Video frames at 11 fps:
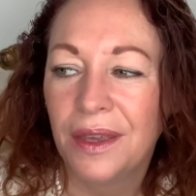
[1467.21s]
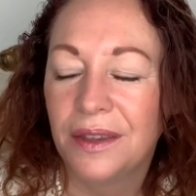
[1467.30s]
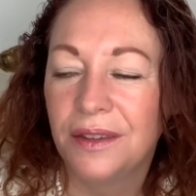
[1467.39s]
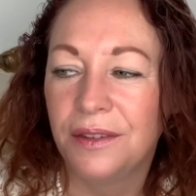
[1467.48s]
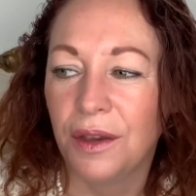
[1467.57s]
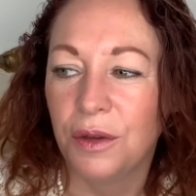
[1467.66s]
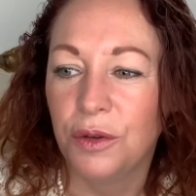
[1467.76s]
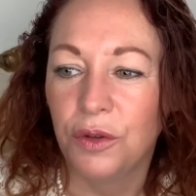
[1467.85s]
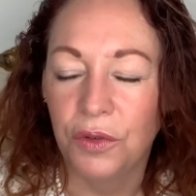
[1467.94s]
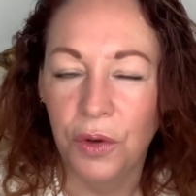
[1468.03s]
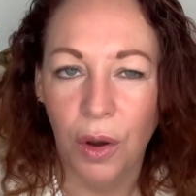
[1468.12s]
So
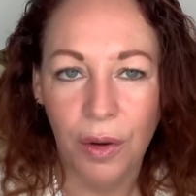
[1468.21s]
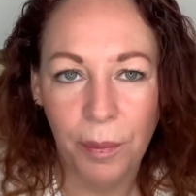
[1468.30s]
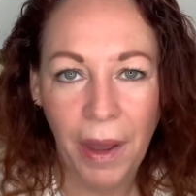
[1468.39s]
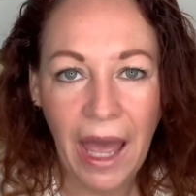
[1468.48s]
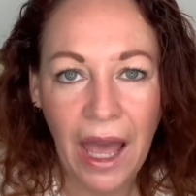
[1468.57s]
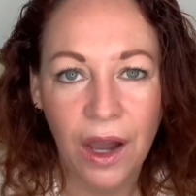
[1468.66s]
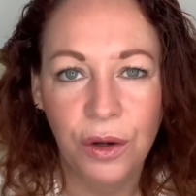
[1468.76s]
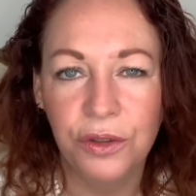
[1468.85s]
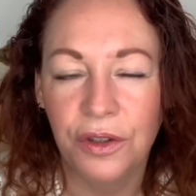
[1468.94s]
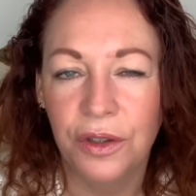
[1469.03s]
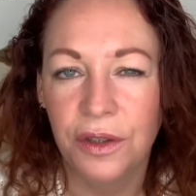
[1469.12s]
you've got
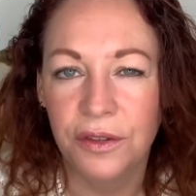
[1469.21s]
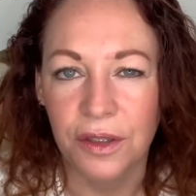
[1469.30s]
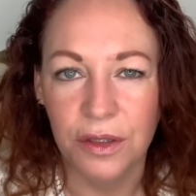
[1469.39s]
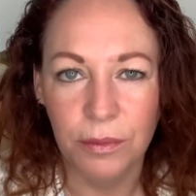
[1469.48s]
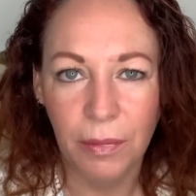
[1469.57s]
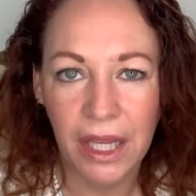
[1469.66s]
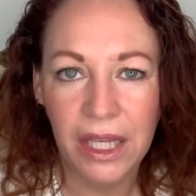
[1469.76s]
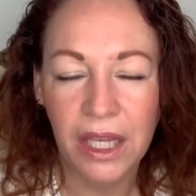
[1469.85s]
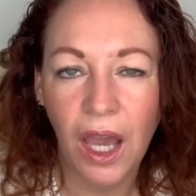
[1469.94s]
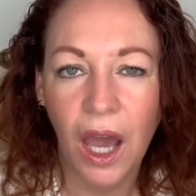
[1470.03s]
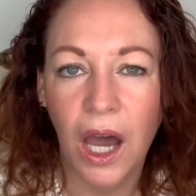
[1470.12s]
powders and
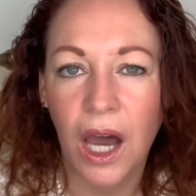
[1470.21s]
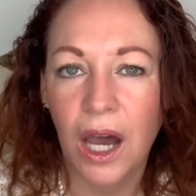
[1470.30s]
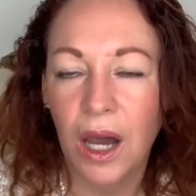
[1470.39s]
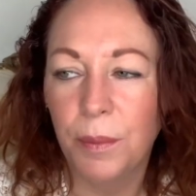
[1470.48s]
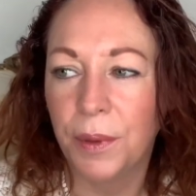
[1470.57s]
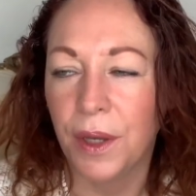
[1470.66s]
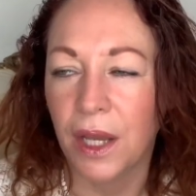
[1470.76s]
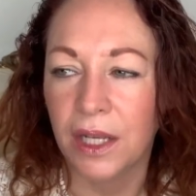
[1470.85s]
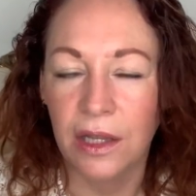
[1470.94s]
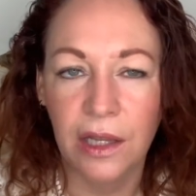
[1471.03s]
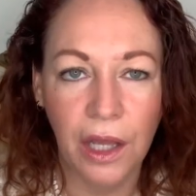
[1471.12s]
makeup
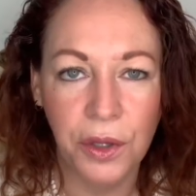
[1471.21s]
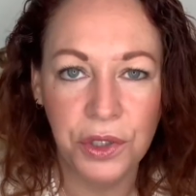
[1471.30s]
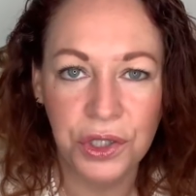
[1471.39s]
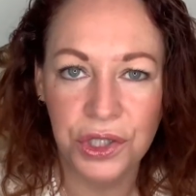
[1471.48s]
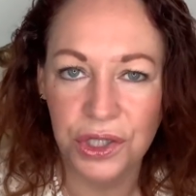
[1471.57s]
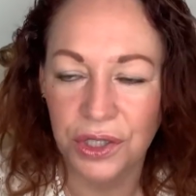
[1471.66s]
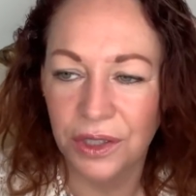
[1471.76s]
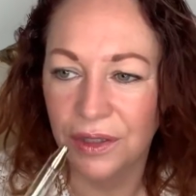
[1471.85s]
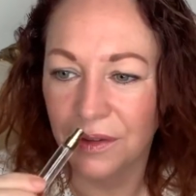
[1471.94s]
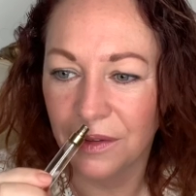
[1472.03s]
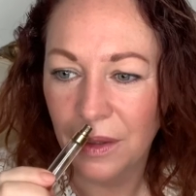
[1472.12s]
and
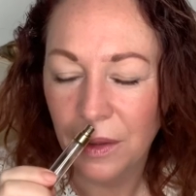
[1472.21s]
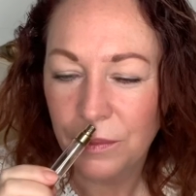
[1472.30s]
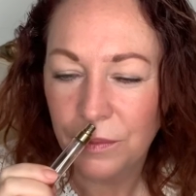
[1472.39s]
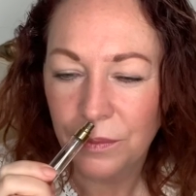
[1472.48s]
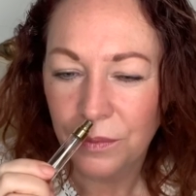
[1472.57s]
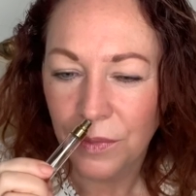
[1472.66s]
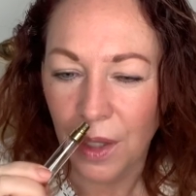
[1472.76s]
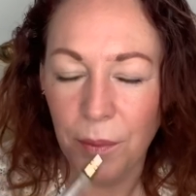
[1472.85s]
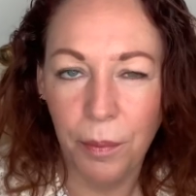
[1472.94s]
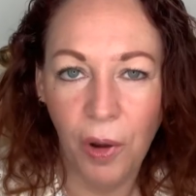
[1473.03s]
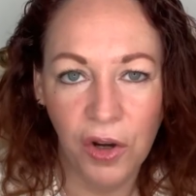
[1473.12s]
lotions
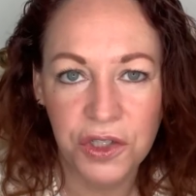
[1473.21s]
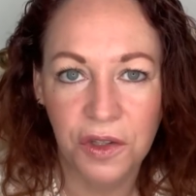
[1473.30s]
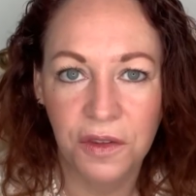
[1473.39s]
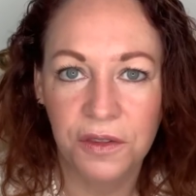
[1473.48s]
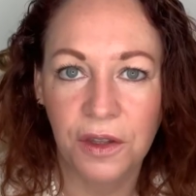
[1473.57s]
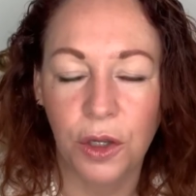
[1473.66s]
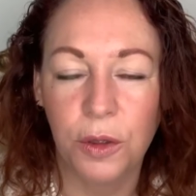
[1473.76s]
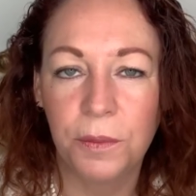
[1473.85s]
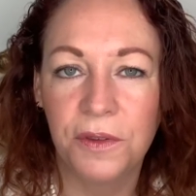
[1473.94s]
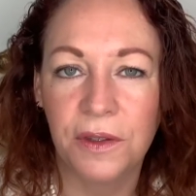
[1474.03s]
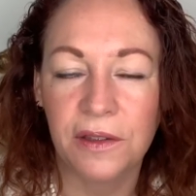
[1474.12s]
and posh
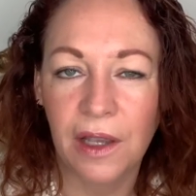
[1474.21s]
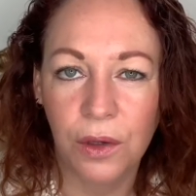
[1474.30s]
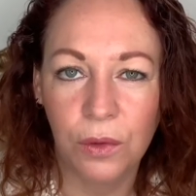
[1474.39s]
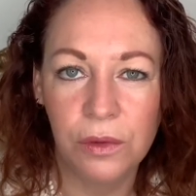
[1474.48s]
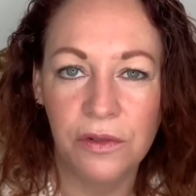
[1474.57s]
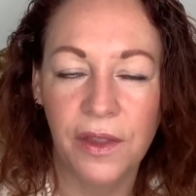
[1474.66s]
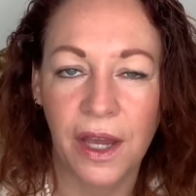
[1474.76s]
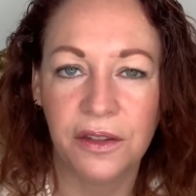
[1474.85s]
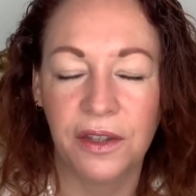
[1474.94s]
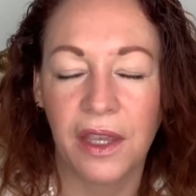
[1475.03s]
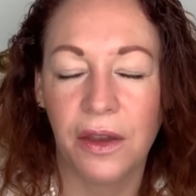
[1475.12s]
soaps. It's like all of that
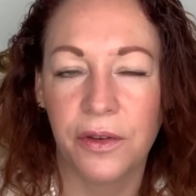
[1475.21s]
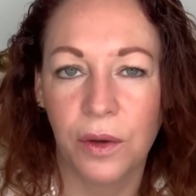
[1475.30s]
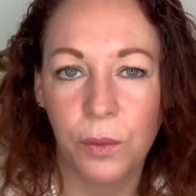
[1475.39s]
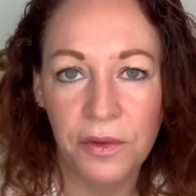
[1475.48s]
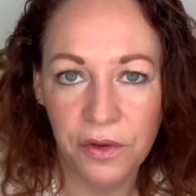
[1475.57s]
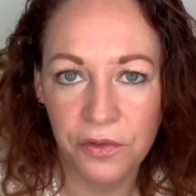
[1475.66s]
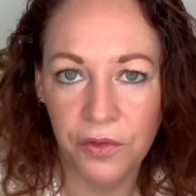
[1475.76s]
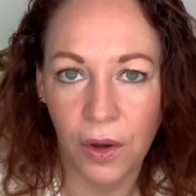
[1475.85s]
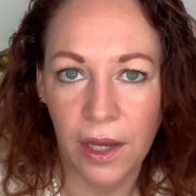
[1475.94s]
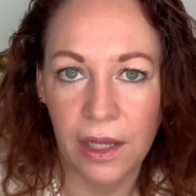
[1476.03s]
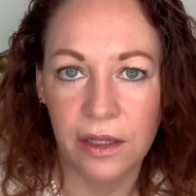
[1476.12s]
together with a
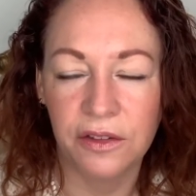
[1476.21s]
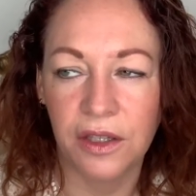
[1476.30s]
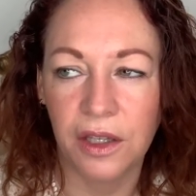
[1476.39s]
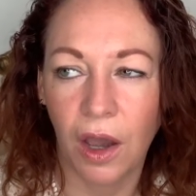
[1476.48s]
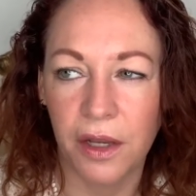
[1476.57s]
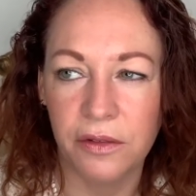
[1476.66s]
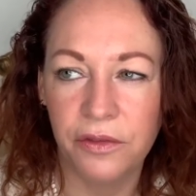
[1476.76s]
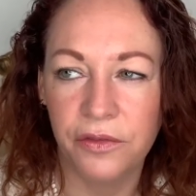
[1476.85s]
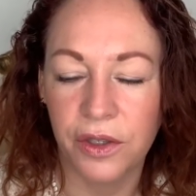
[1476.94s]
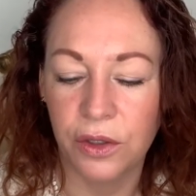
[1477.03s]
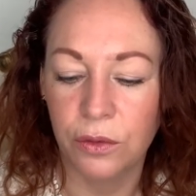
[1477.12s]
violety kind of
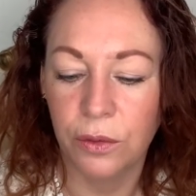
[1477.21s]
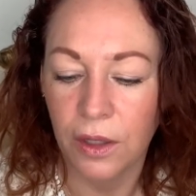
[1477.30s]
feel.